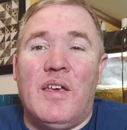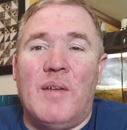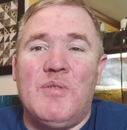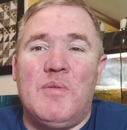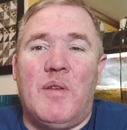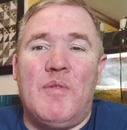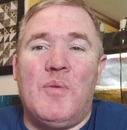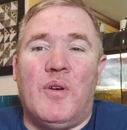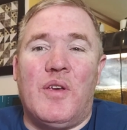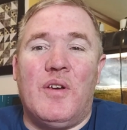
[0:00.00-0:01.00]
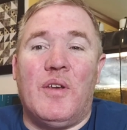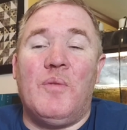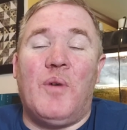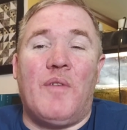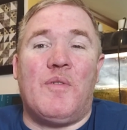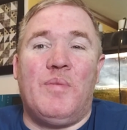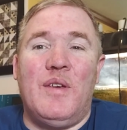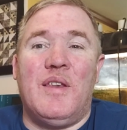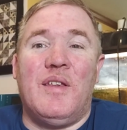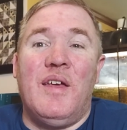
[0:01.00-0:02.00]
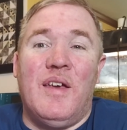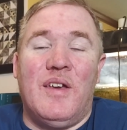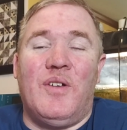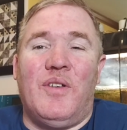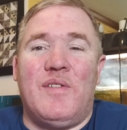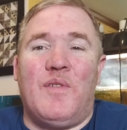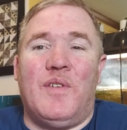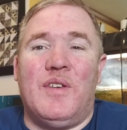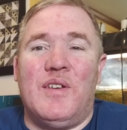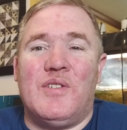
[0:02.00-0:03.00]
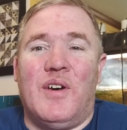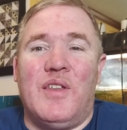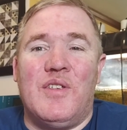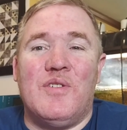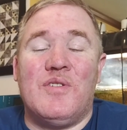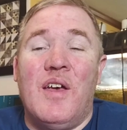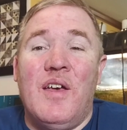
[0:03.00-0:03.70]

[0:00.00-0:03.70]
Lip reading: Come see what I've been working on, what I've completed, and all the other fun and exciting news.